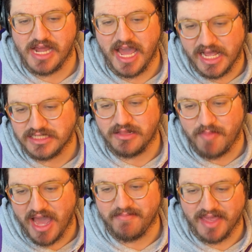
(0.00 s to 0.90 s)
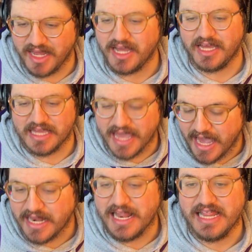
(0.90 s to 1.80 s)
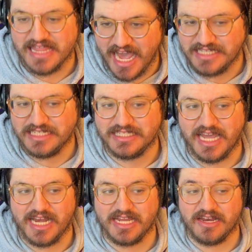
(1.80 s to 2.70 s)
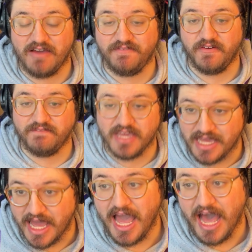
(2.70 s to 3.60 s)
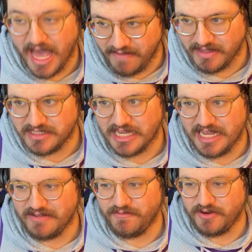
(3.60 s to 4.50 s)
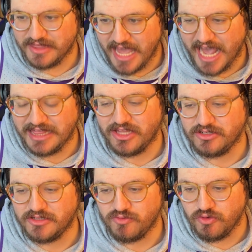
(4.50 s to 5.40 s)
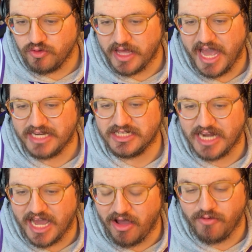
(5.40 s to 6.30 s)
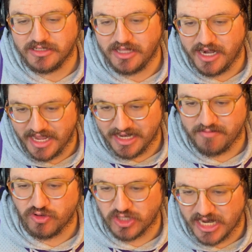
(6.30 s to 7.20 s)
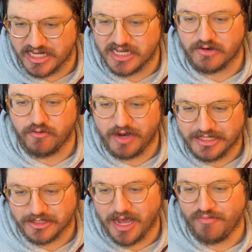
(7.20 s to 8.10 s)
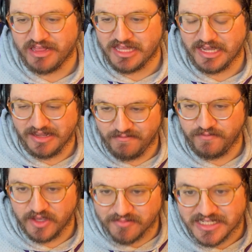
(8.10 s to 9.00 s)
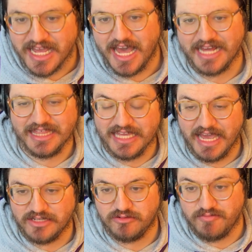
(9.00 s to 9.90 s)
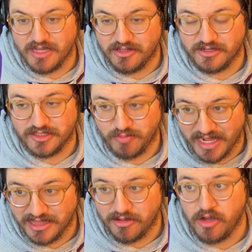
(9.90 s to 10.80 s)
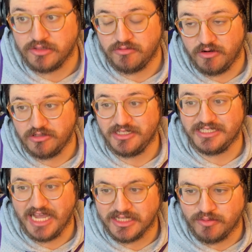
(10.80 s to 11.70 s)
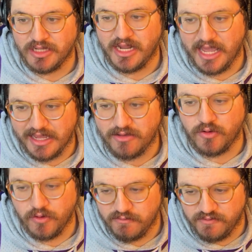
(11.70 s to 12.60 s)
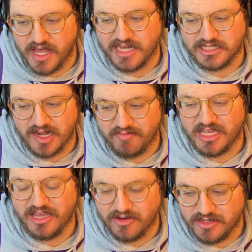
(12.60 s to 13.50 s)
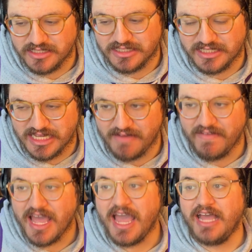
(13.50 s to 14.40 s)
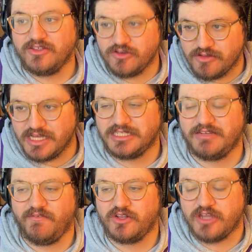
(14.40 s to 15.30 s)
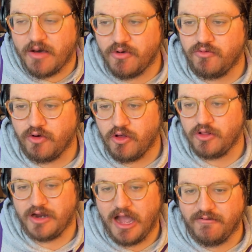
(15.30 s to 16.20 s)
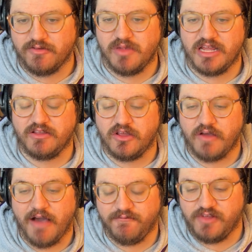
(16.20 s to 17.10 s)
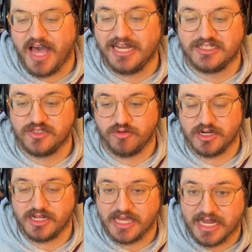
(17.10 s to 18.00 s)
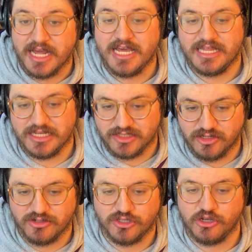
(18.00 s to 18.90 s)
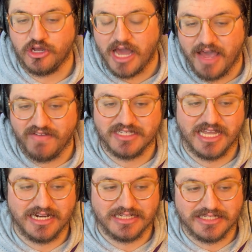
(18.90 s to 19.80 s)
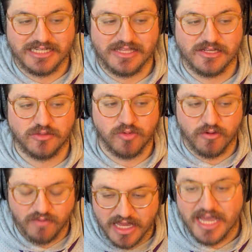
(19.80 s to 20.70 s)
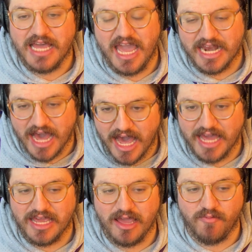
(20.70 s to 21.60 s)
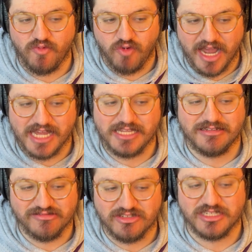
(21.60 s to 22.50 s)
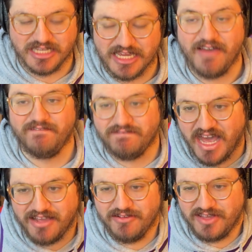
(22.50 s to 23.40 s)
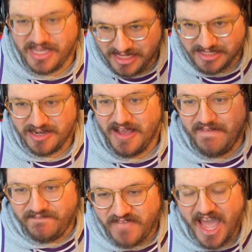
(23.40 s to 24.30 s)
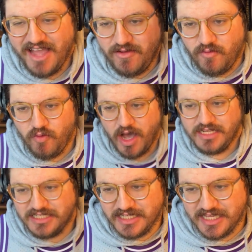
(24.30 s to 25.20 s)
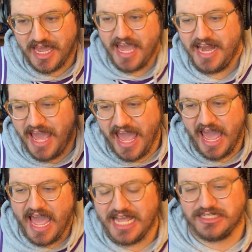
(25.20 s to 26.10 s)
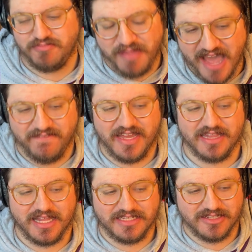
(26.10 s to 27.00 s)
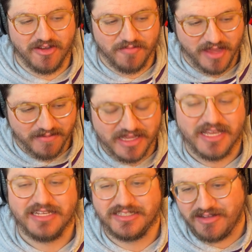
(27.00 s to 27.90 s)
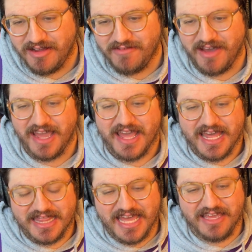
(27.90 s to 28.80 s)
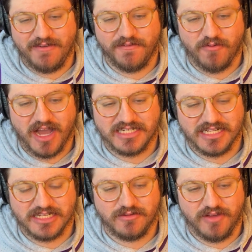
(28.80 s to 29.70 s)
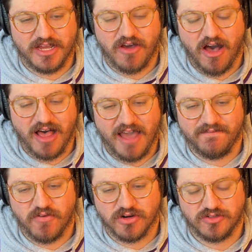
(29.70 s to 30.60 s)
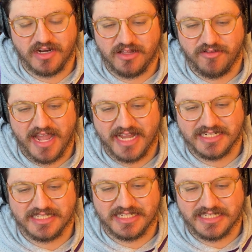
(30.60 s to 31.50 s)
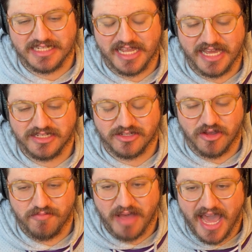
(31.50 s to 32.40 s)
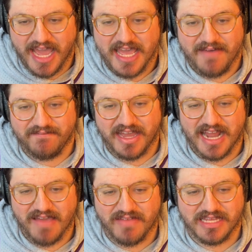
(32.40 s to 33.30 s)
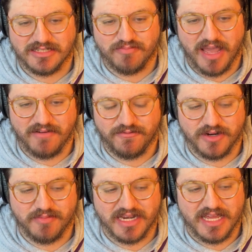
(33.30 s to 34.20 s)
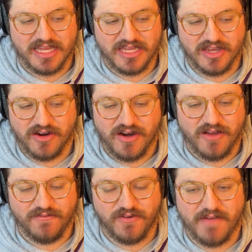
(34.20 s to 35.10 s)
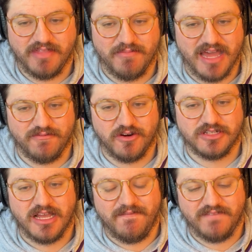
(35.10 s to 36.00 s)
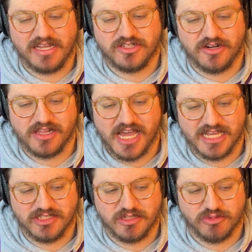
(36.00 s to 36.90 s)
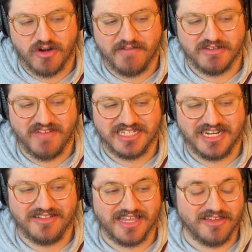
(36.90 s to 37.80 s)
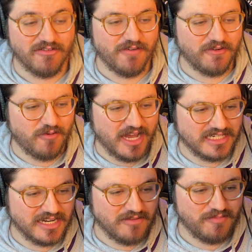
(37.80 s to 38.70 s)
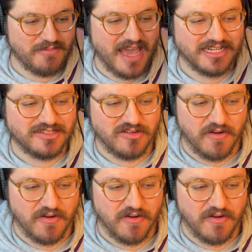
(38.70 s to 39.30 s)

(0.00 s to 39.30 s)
as the Batman again. That's exciting enough for me. I'm excited for that. There's some cool action. I always thought Andy Muschietti did a great job with the It film. I think Ezra Miller, despite the controversies, has been a good Flash, and I'm curious to see him do this double role or however many flashes we're going to get. This looks good. I'm excited to see this movie, and I am ready to see Michael Keaton back once again as Batman. Let's go, baby. So anyway, thank you for watching this video. I'll have more trailer reactions as the days go by. My name is Ben Friedman here from the Beniverse. Make sure to like and subscribe to my channel. Thank you all for watching. Be back soon.